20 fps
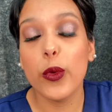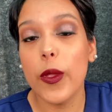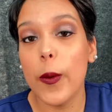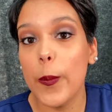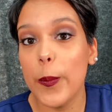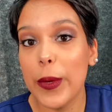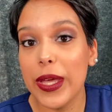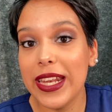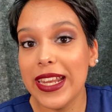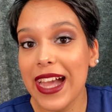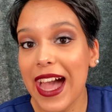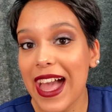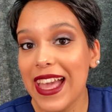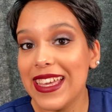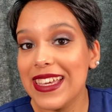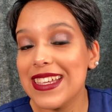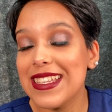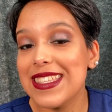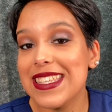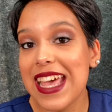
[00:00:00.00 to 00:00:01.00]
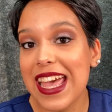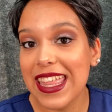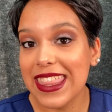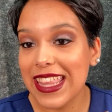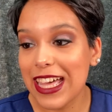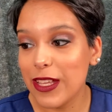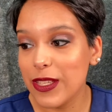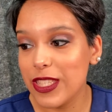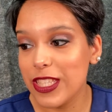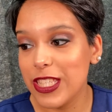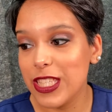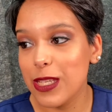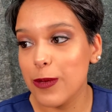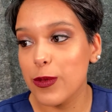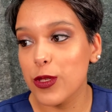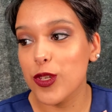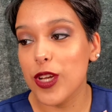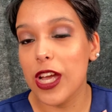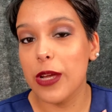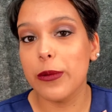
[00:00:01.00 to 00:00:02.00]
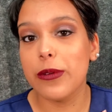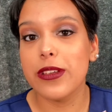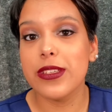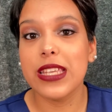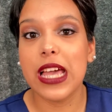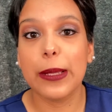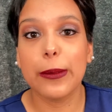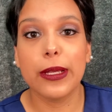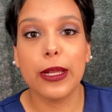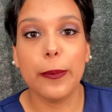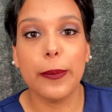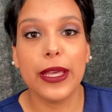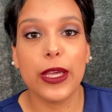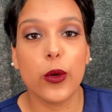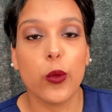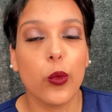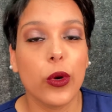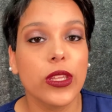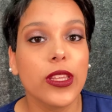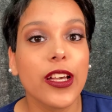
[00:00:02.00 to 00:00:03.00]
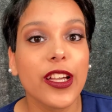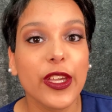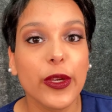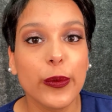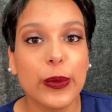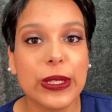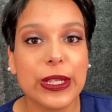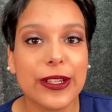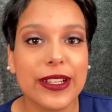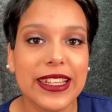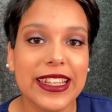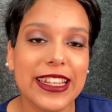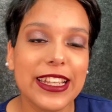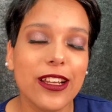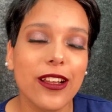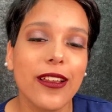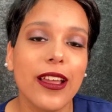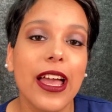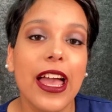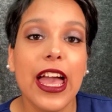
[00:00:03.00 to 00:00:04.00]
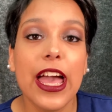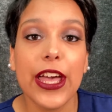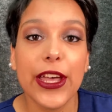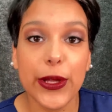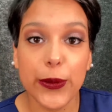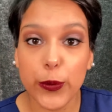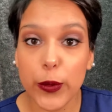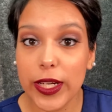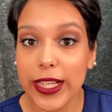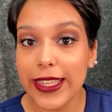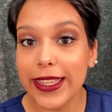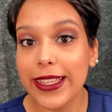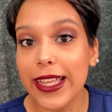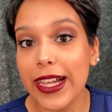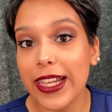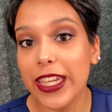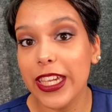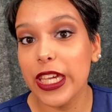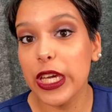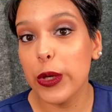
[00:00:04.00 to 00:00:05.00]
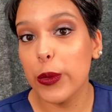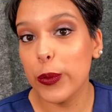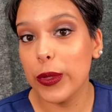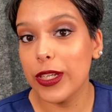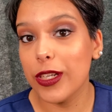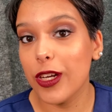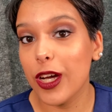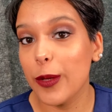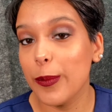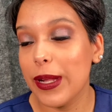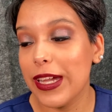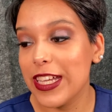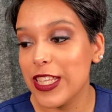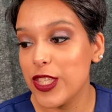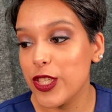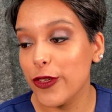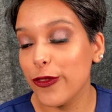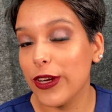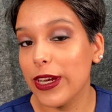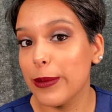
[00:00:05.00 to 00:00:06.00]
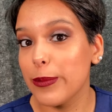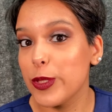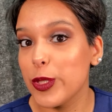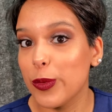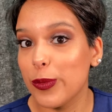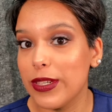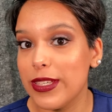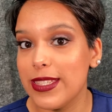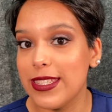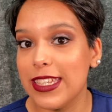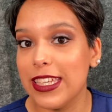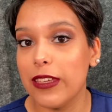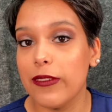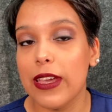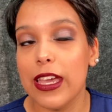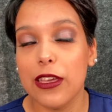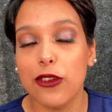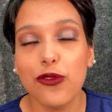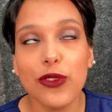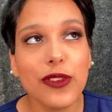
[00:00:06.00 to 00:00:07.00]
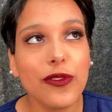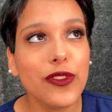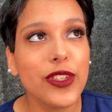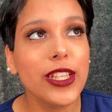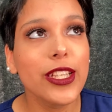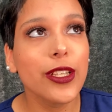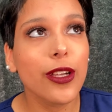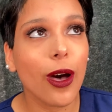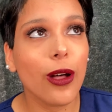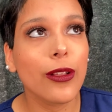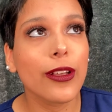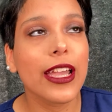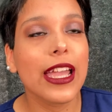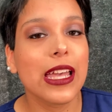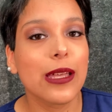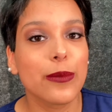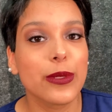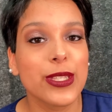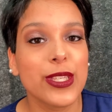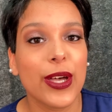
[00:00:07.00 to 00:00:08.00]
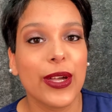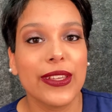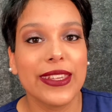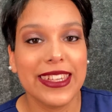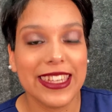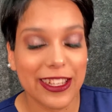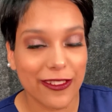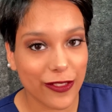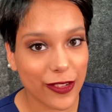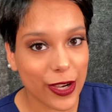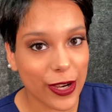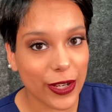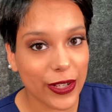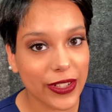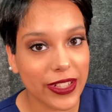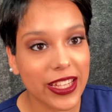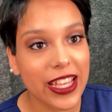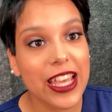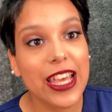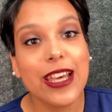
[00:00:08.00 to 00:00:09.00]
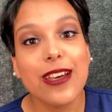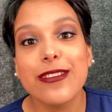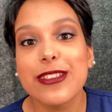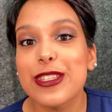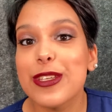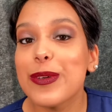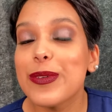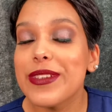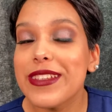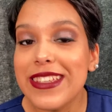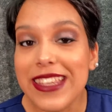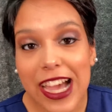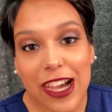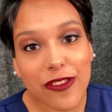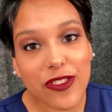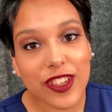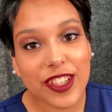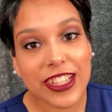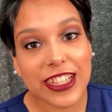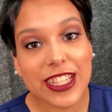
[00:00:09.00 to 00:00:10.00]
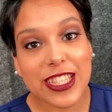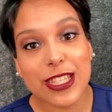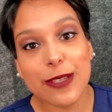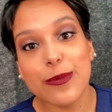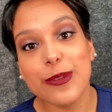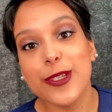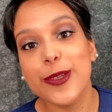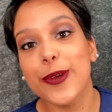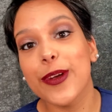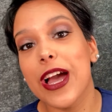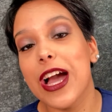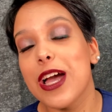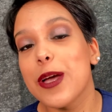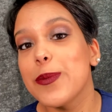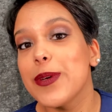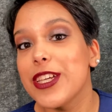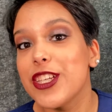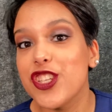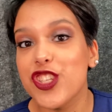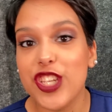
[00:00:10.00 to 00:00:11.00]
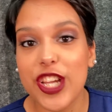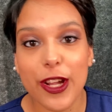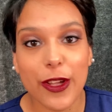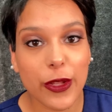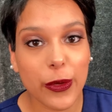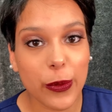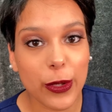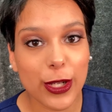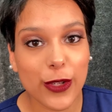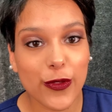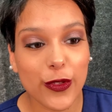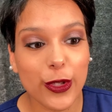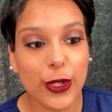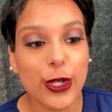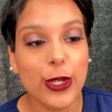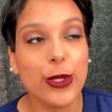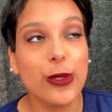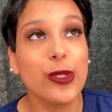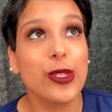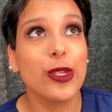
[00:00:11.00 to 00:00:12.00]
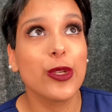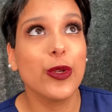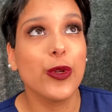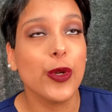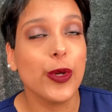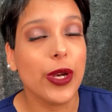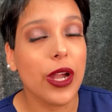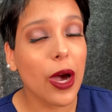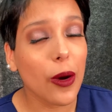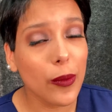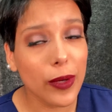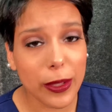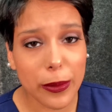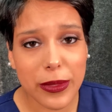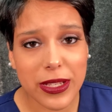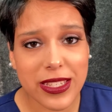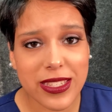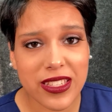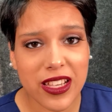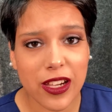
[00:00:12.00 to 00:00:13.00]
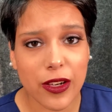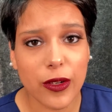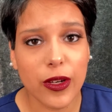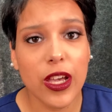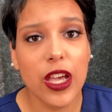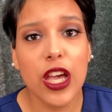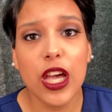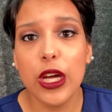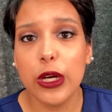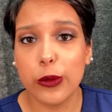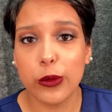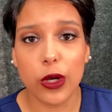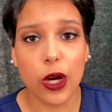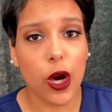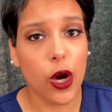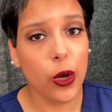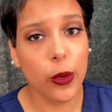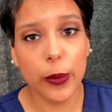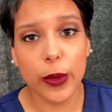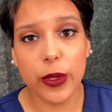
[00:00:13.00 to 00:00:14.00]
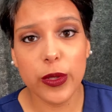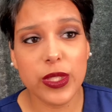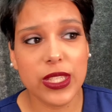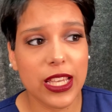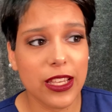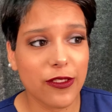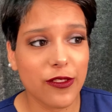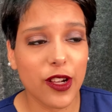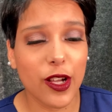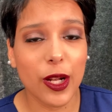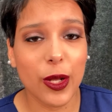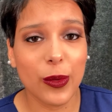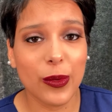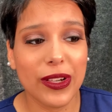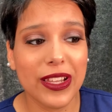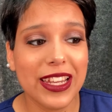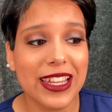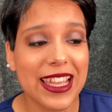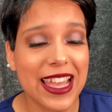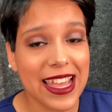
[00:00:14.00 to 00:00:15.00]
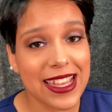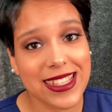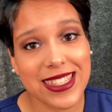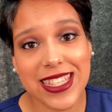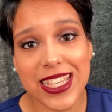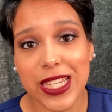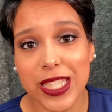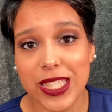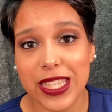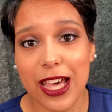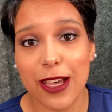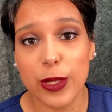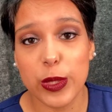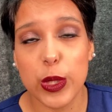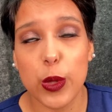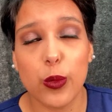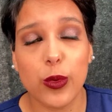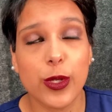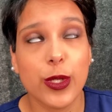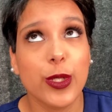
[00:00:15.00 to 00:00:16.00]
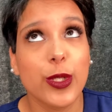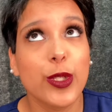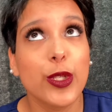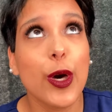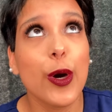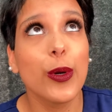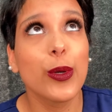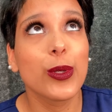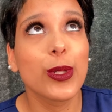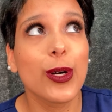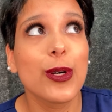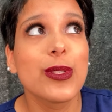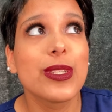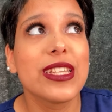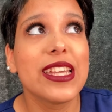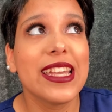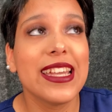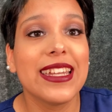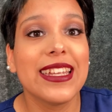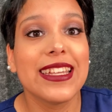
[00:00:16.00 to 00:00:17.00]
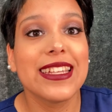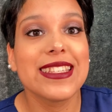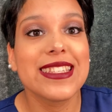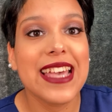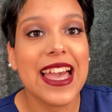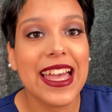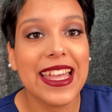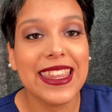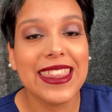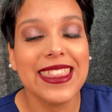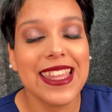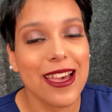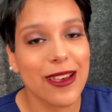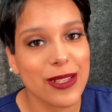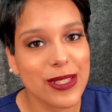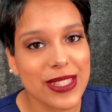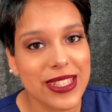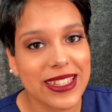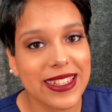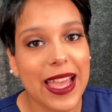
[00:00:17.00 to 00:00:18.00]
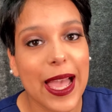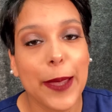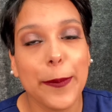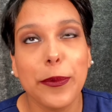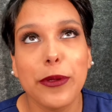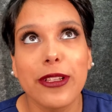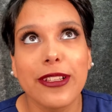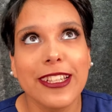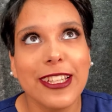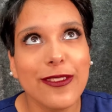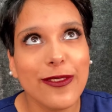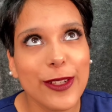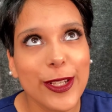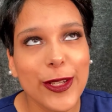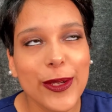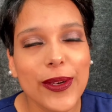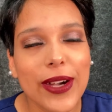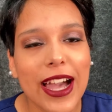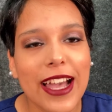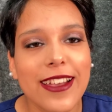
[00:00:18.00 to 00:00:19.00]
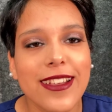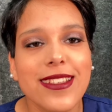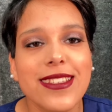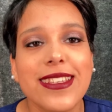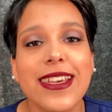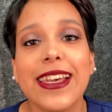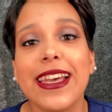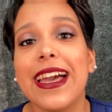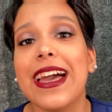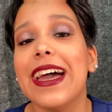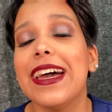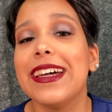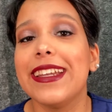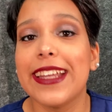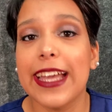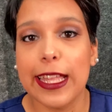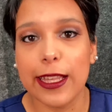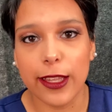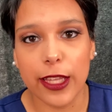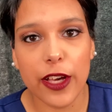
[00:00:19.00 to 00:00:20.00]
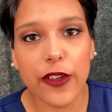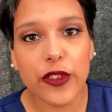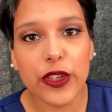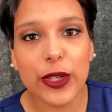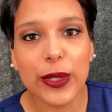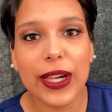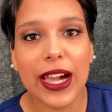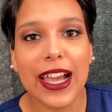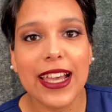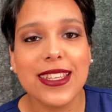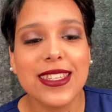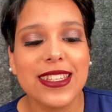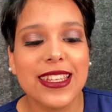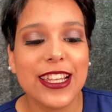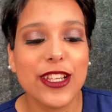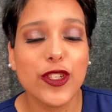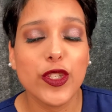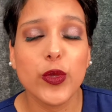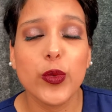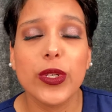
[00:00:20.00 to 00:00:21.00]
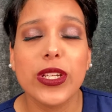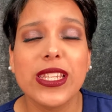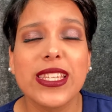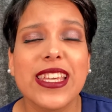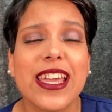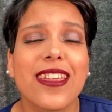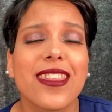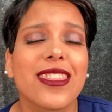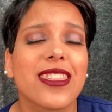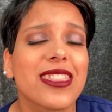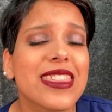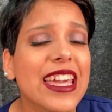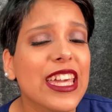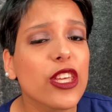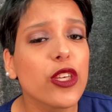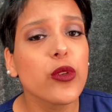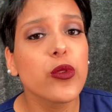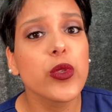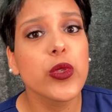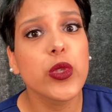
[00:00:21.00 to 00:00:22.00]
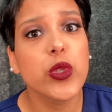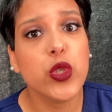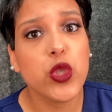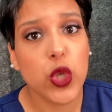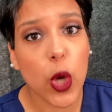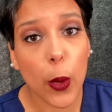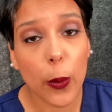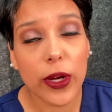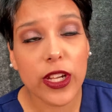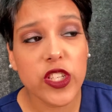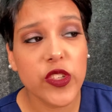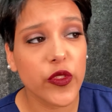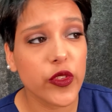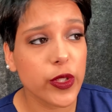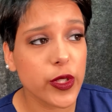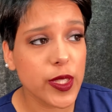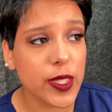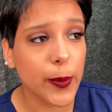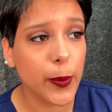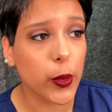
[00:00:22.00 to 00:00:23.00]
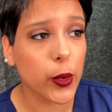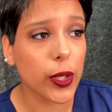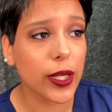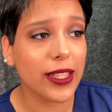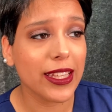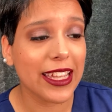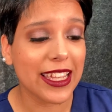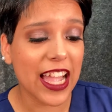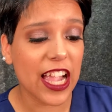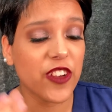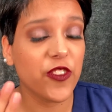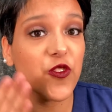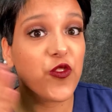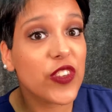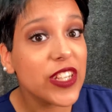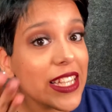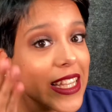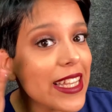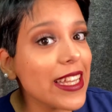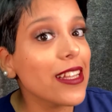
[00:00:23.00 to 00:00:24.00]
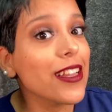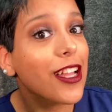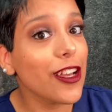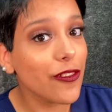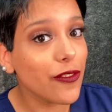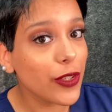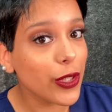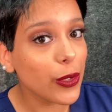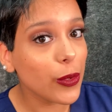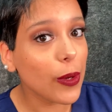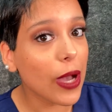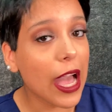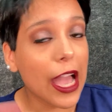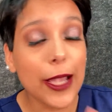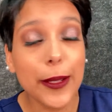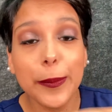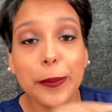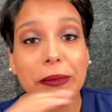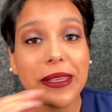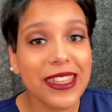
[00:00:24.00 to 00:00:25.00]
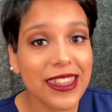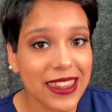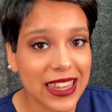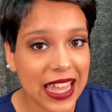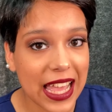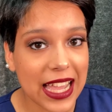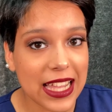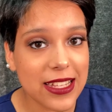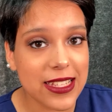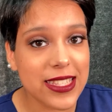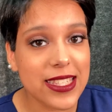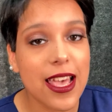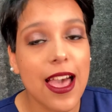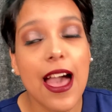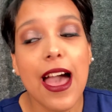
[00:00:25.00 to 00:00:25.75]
the minute I hit 10,000 subscribers, I'm going to pick one lucky winner here and one lucky winner on my Instagram to receive a $50 Amazon gift card. So definitely subscribe and share the wonderful news. You do not want to miss out. We're almost, if not already, at 6,000. We're so close to hitting 10,000. I believe in you guys and I love you guys, and I just want to say thank you so much for your support. Like, I freaking love you. I mean that.